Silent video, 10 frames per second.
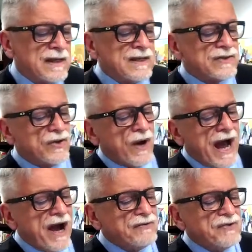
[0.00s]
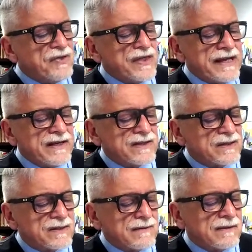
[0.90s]
So how do
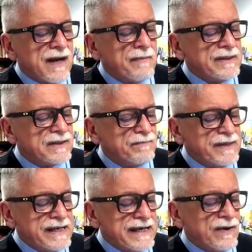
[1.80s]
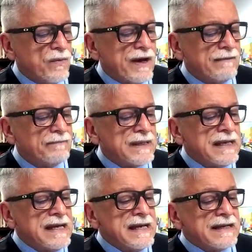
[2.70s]
things come into being? Well,
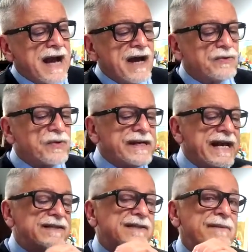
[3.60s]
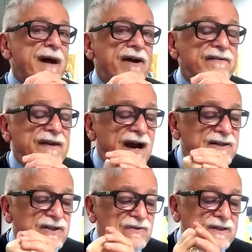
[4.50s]
God creates them out of
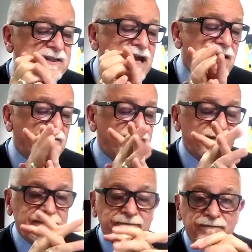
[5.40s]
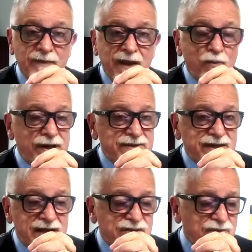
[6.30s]
God's own self. And what is
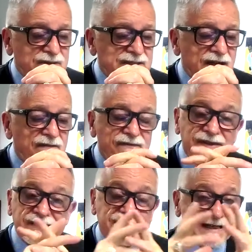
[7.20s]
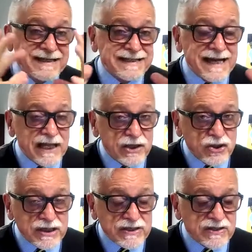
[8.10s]
God's own self? This
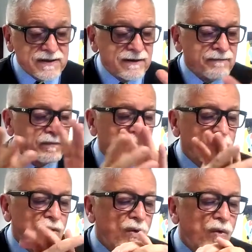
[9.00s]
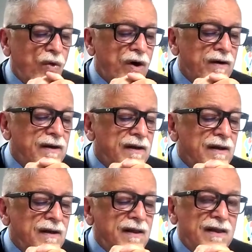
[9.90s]
intelligence, or
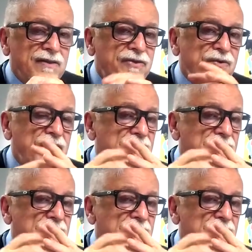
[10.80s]
through the